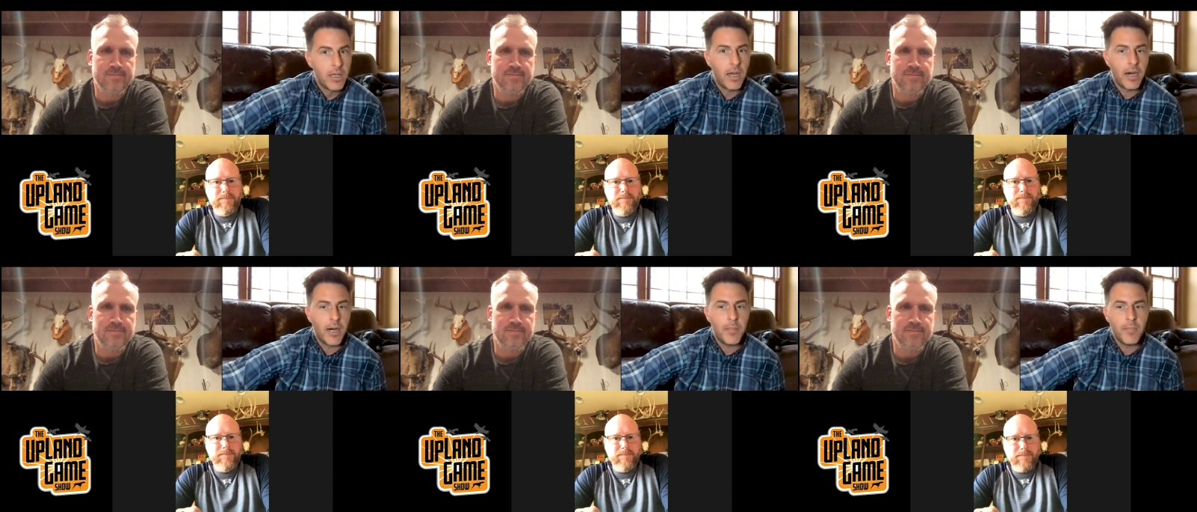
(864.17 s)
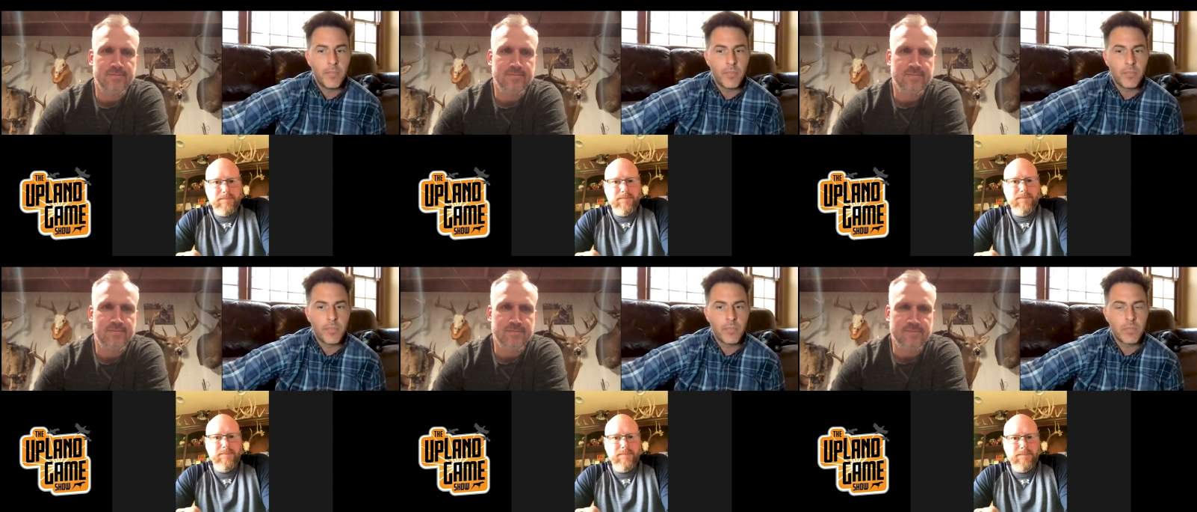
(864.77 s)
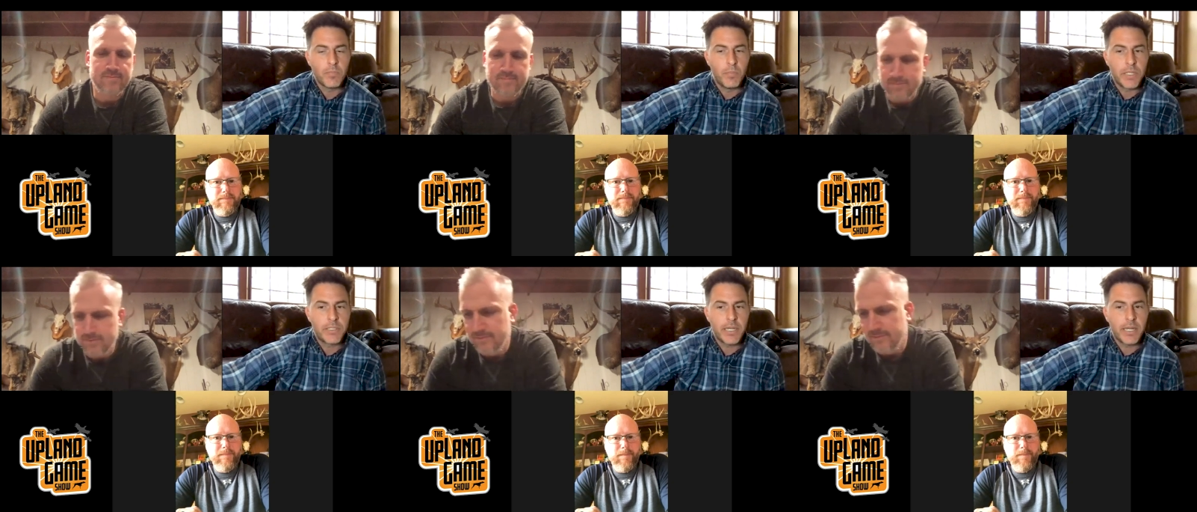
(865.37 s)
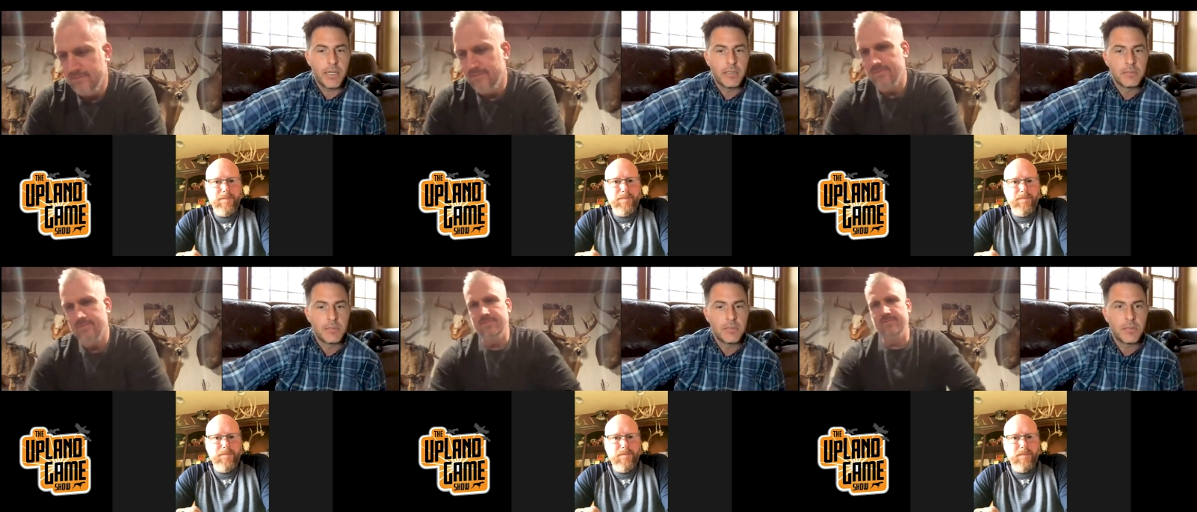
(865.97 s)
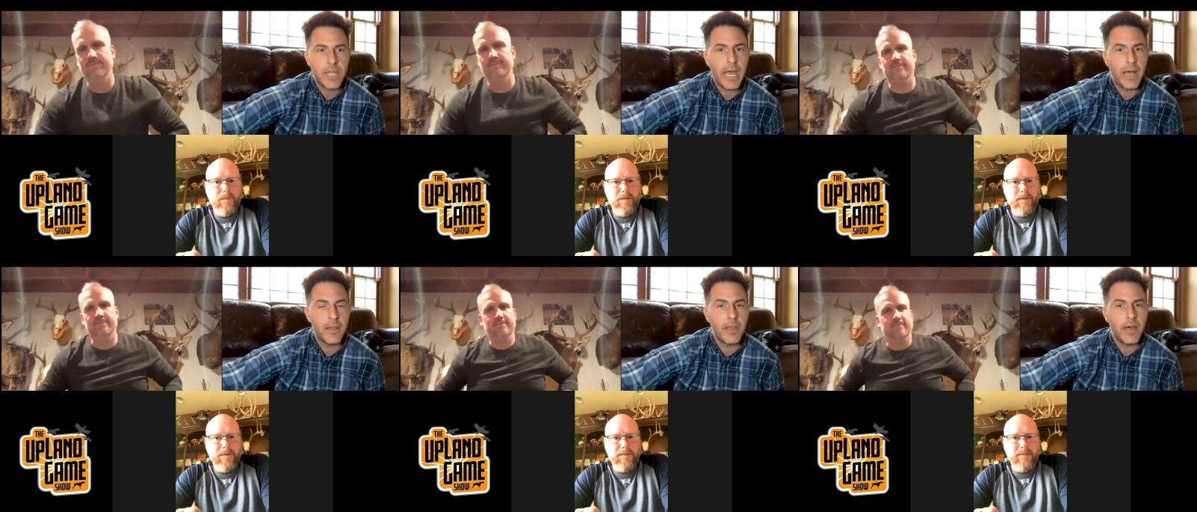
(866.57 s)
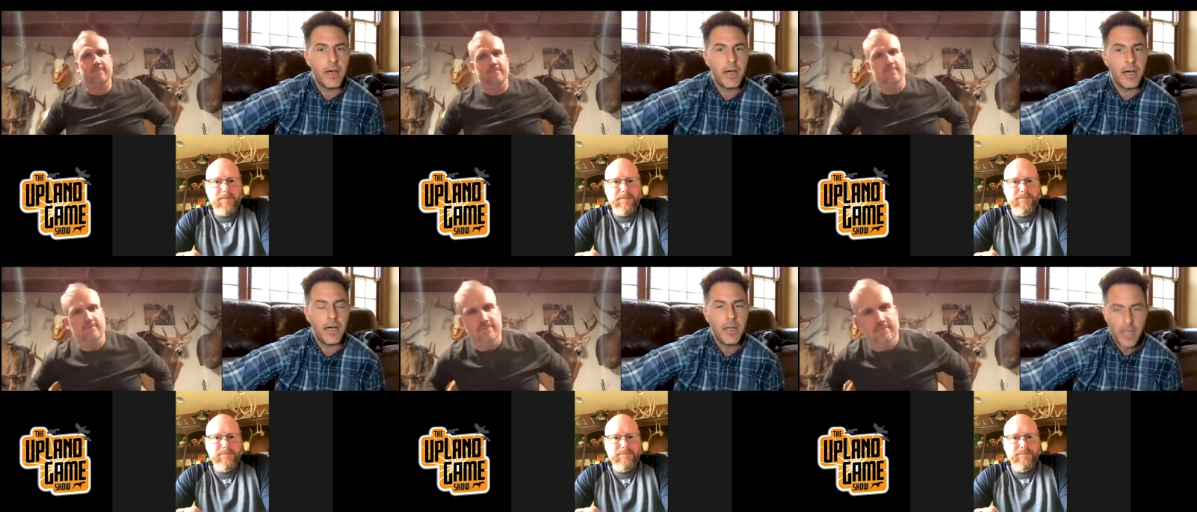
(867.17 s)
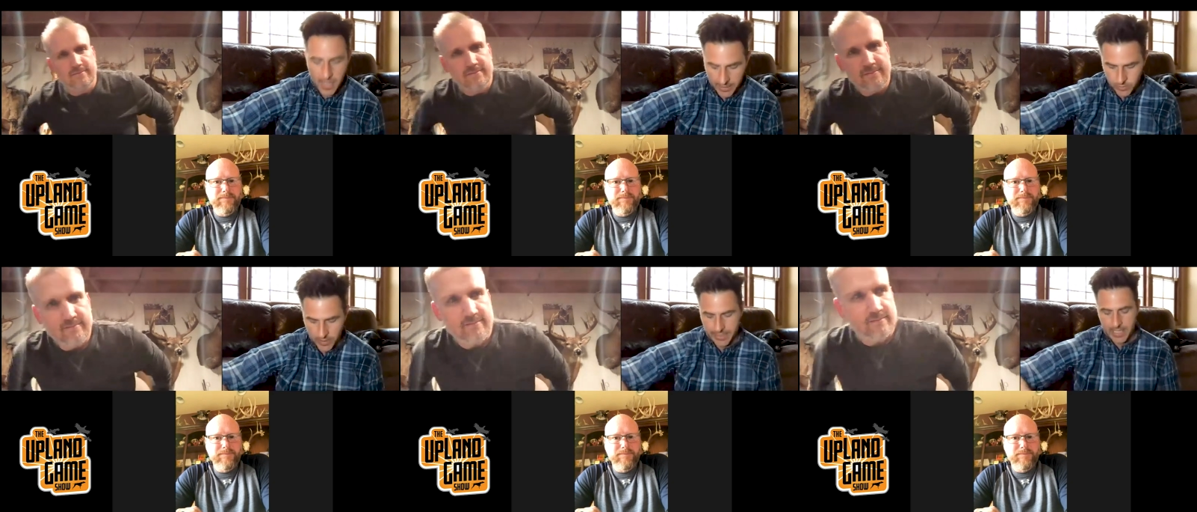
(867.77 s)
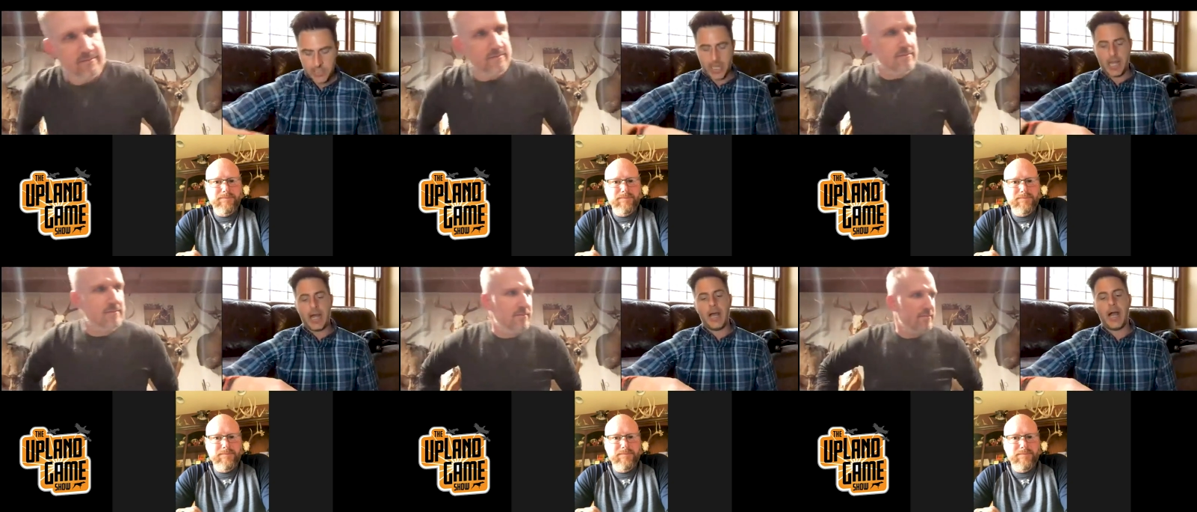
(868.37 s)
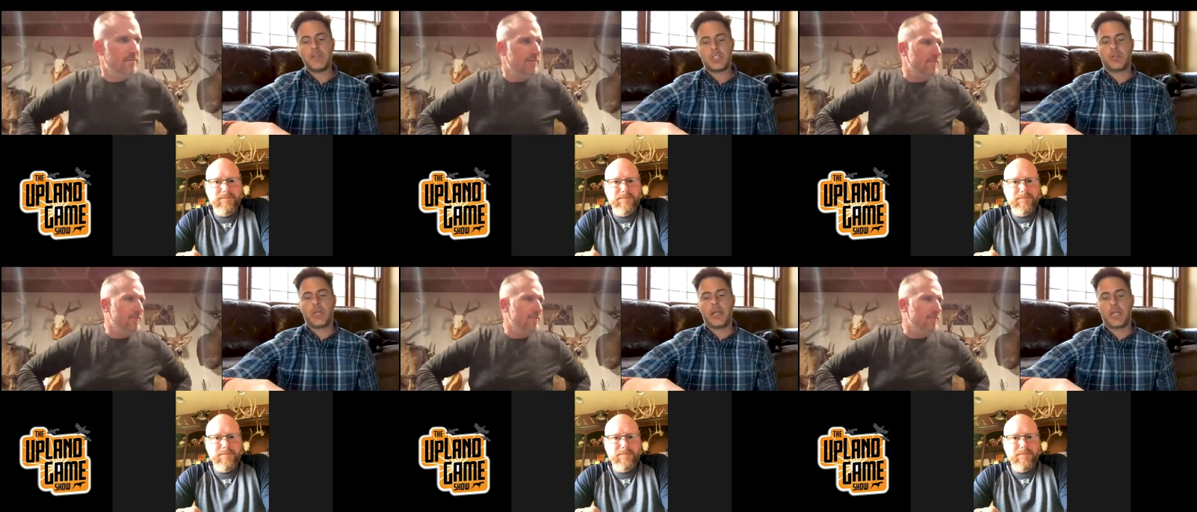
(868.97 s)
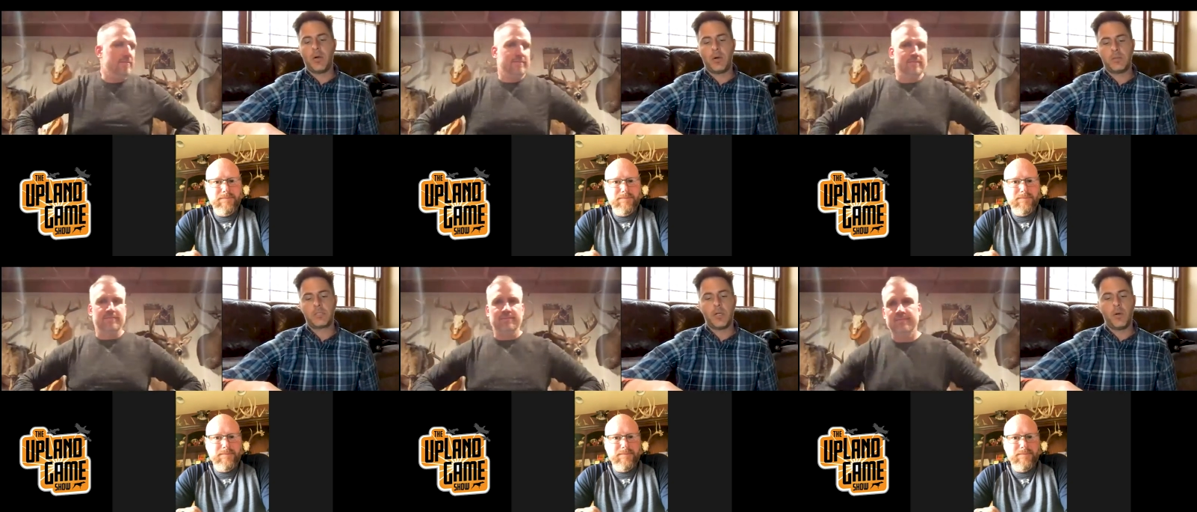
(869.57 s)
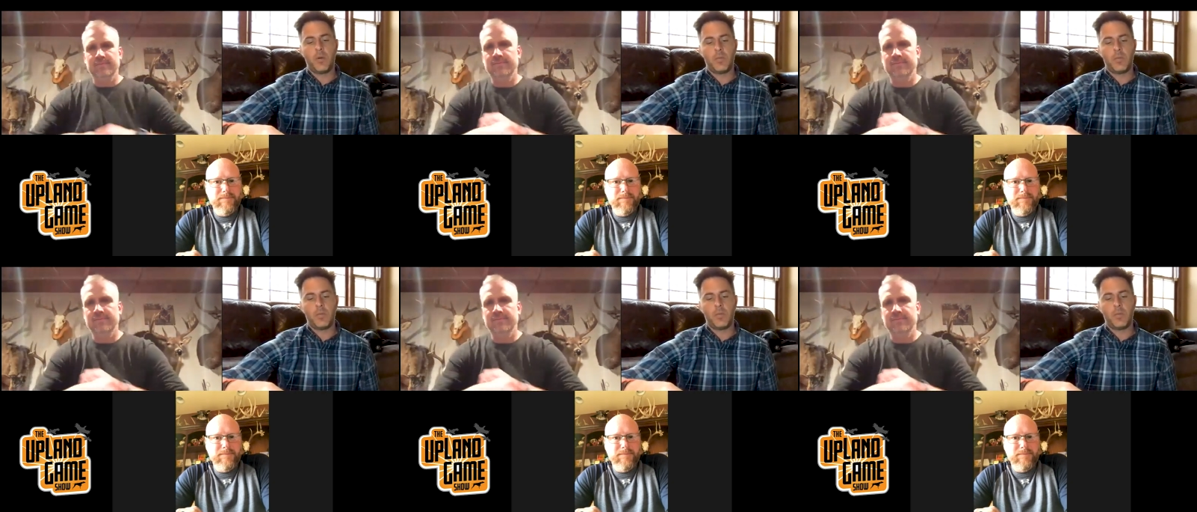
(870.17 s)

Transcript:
Speaker 1: Um, but uh, yeah, the uh, uh, so I guess I, I, have still got to go go